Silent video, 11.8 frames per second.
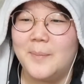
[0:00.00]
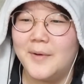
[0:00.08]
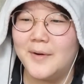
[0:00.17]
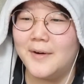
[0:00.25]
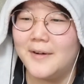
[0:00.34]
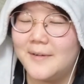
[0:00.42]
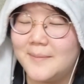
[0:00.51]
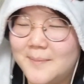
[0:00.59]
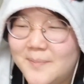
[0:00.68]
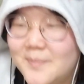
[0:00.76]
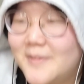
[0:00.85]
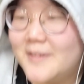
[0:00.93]
Boy.
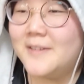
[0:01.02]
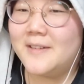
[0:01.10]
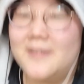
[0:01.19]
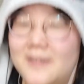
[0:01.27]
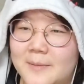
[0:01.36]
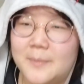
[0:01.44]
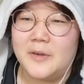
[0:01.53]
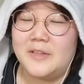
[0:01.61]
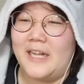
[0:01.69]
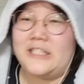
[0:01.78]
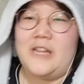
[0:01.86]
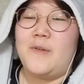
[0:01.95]
Boy,
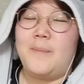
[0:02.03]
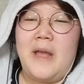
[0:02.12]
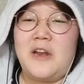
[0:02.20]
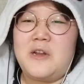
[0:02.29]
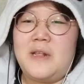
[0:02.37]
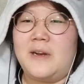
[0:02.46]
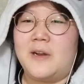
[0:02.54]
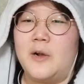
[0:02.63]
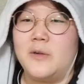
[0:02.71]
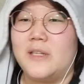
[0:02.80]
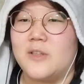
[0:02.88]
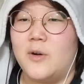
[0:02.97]
that's even better than a
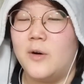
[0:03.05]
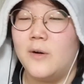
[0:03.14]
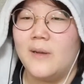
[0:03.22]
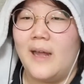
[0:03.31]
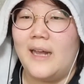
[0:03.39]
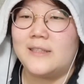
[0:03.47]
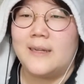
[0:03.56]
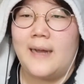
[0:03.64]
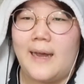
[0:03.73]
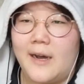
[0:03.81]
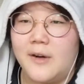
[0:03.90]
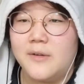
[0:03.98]
goat. That's a whole ass
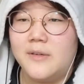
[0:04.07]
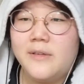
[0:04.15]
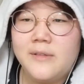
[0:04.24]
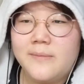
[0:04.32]
cow.